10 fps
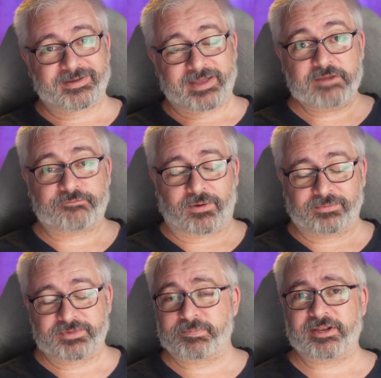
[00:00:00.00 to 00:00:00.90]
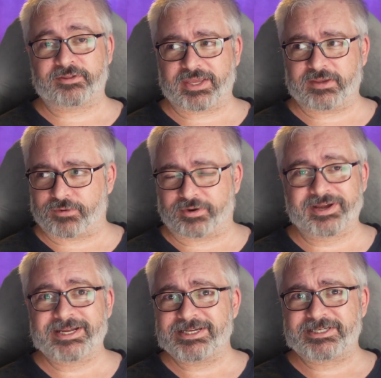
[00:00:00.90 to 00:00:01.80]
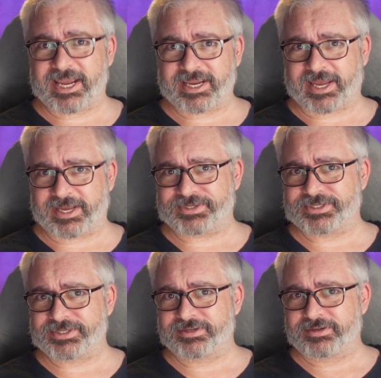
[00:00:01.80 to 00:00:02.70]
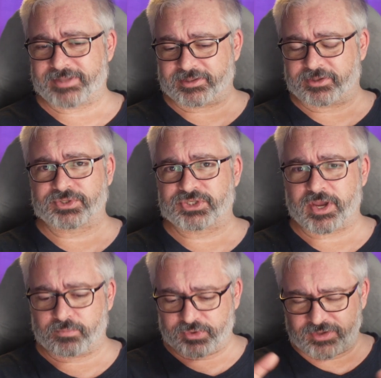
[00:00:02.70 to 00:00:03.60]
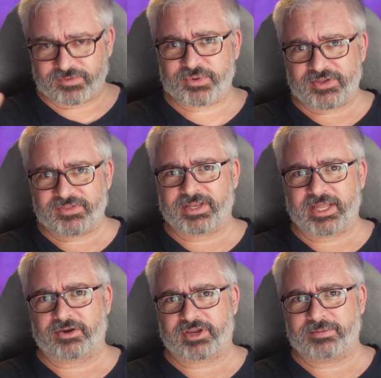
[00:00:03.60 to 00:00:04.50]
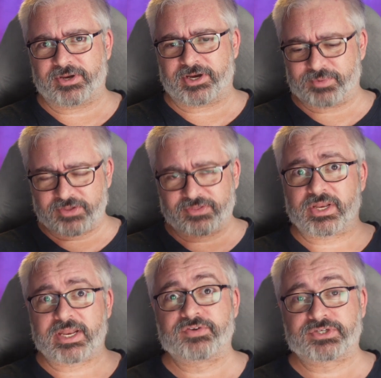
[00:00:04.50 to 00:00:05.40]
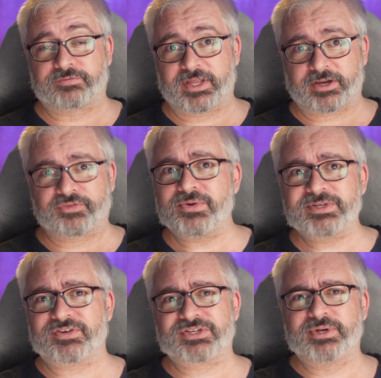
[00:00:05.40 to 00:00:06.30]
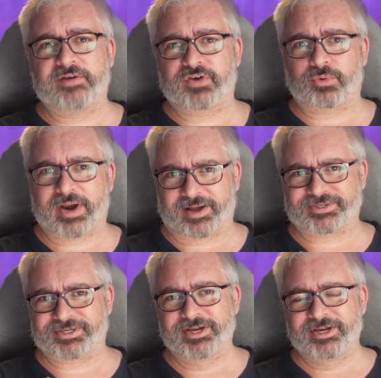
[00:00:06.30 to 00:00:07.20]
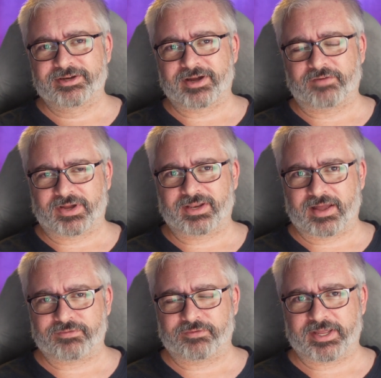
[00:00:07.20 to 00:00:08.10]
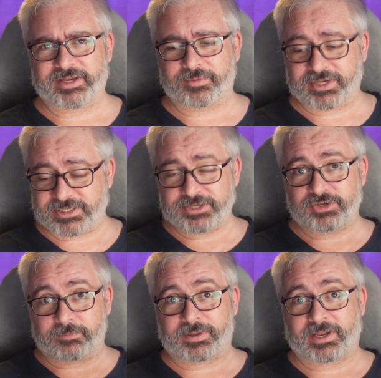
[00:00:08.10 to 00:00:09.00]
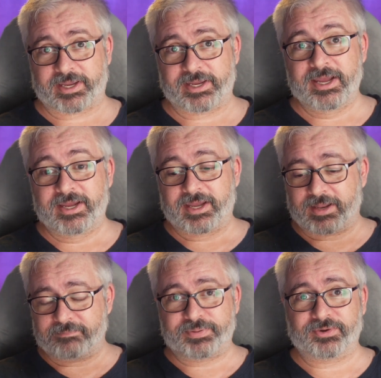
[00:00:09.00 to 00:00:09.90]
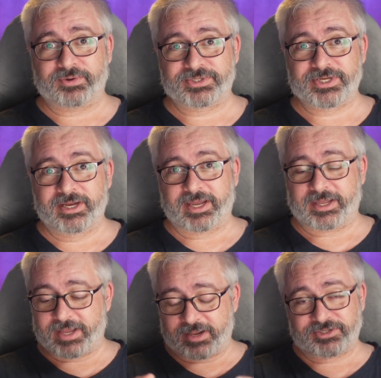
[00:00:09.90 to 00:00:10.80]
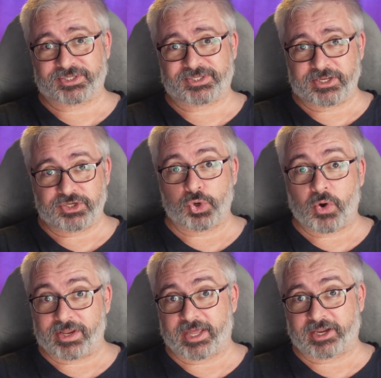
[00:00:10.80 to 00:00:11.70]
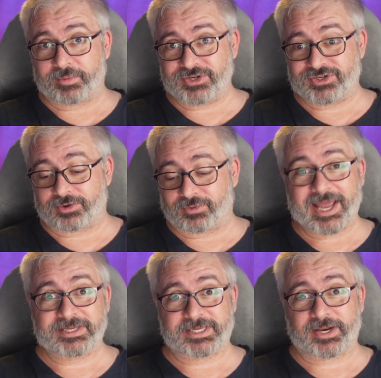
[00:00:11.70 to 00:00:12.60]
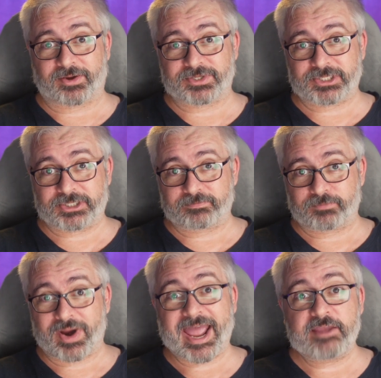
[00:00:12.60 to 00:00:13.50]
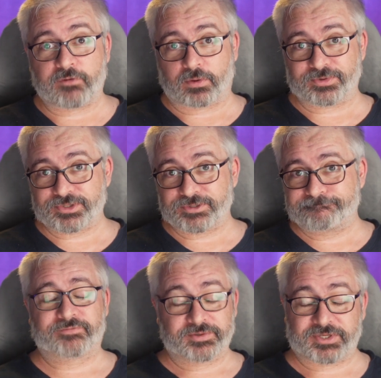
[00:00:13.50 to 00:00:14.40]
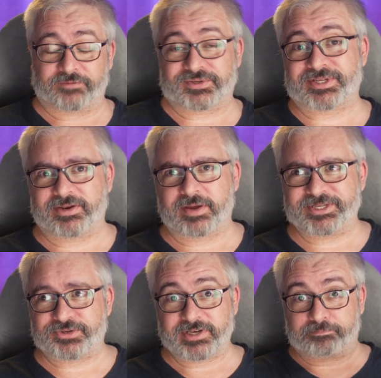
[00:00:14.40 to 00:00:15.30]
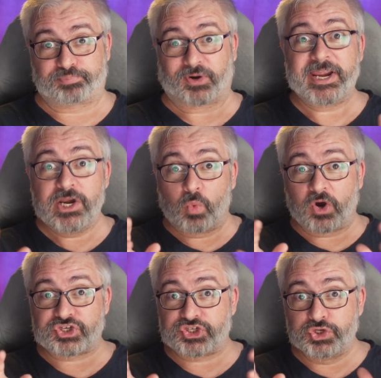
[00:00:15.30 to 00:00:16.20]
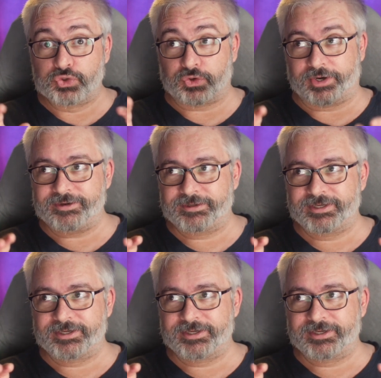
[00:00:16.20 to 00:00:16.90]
AFOL. It's been a thing for decades, that little term, within the Lego community, within the lovers of Lego. Those of us who never grew out of our love of Lego and continue to play and build and just enjoy Lego in general as adults, or AFOLs. So for a start, nobody's trying to brainwash children.